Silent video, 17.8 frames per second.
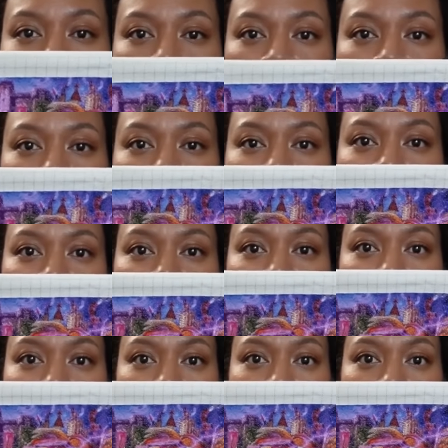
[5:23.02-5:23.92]
25
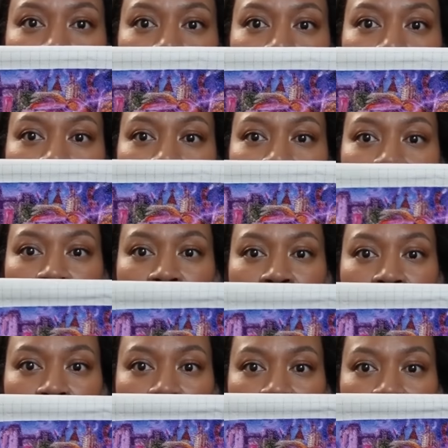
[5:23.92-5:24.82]
count, and
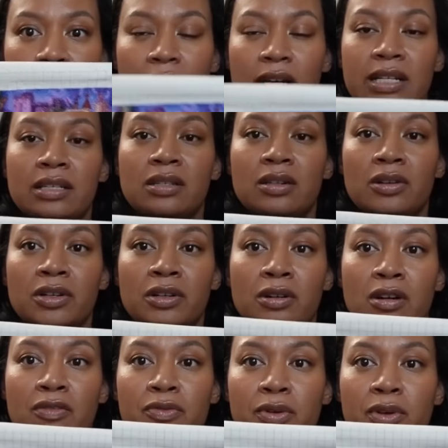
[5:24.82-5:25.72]
I started
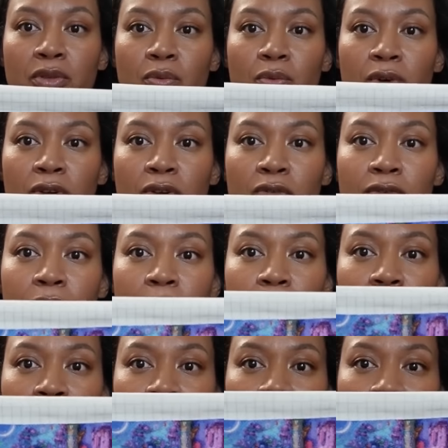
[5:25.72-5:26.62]
off with
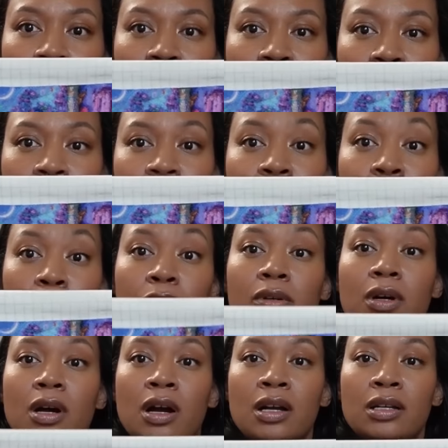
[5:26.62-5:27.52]
1/1 full
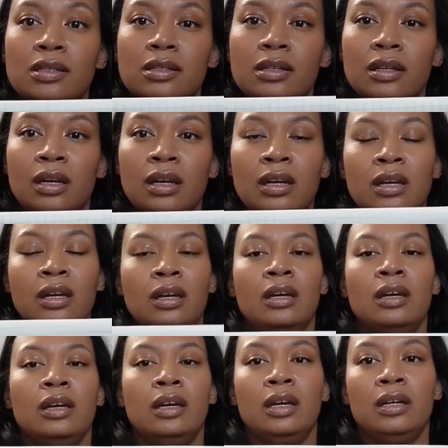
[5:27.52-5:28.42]
cross,
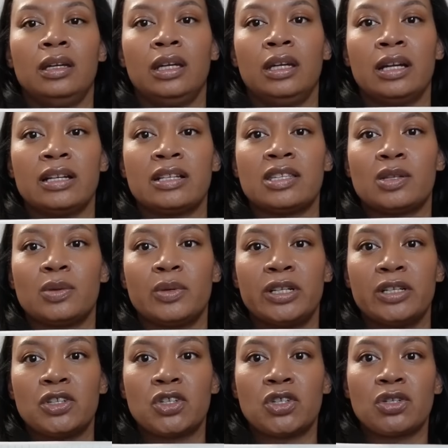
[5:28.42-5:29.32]
and then I
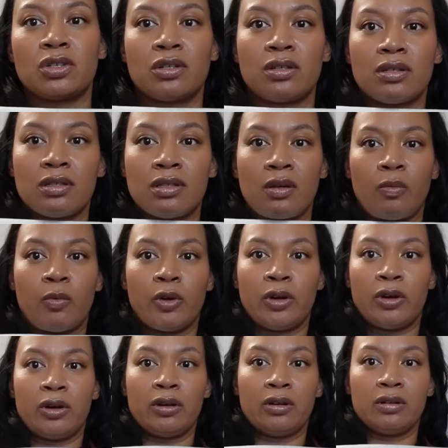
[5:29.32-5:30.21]
switched
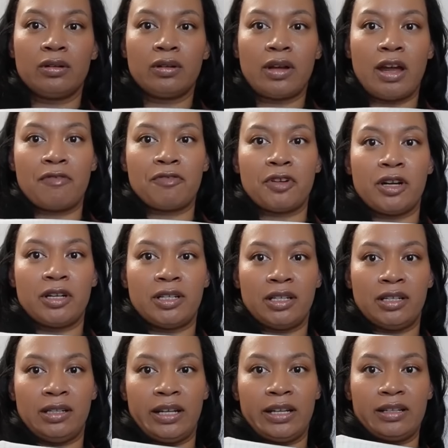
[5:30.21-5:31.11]
somewhere after I
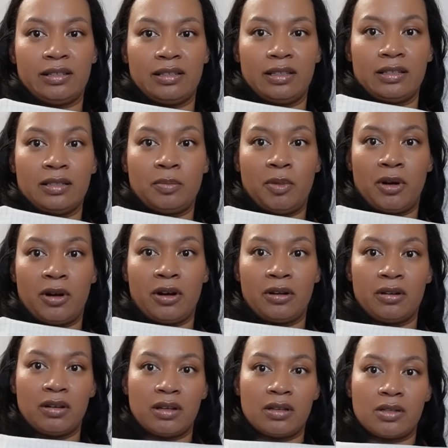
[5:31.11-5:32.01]
did like this
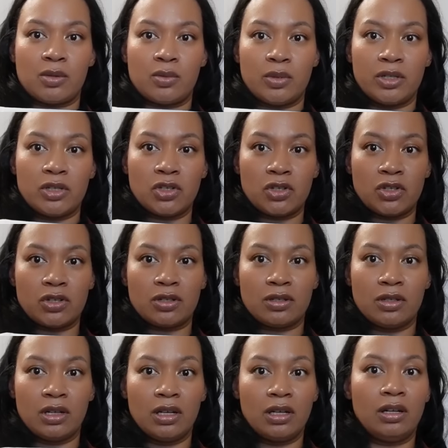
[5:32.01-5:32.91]
part, I switched
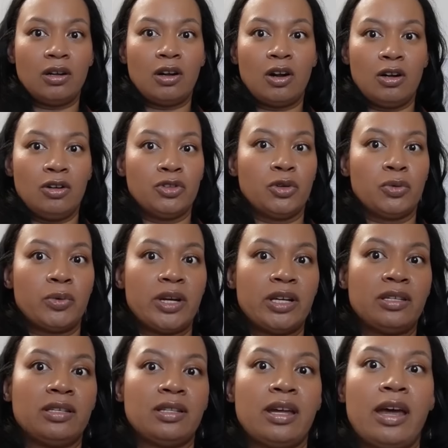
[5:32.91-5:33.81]
all the
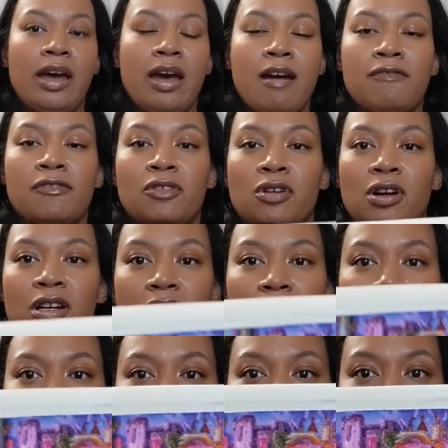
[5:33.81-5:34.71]
rest to half cross
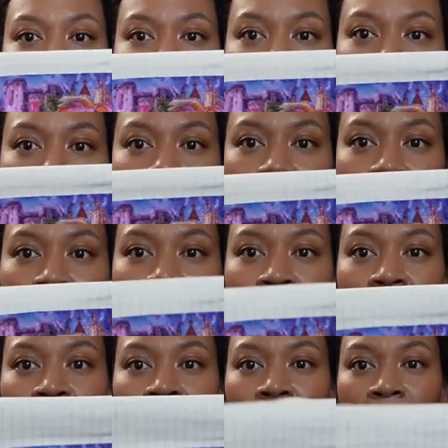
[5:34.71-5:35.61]
stitches.
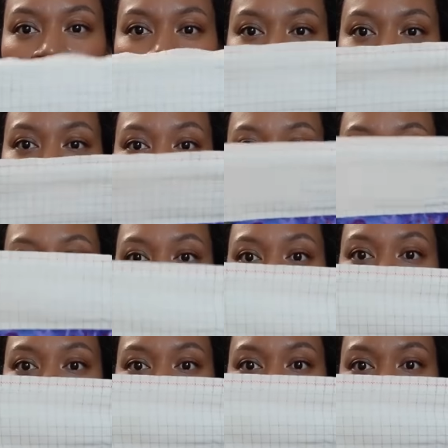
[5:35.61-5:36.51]
And I still need
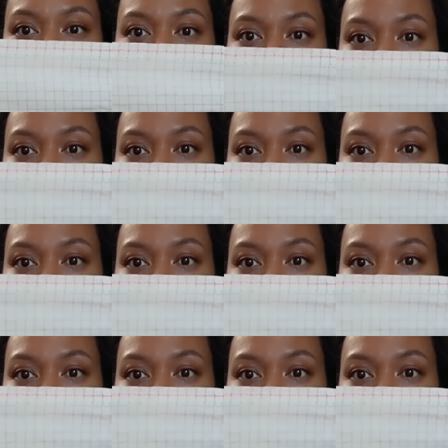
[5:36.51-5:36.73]
to wash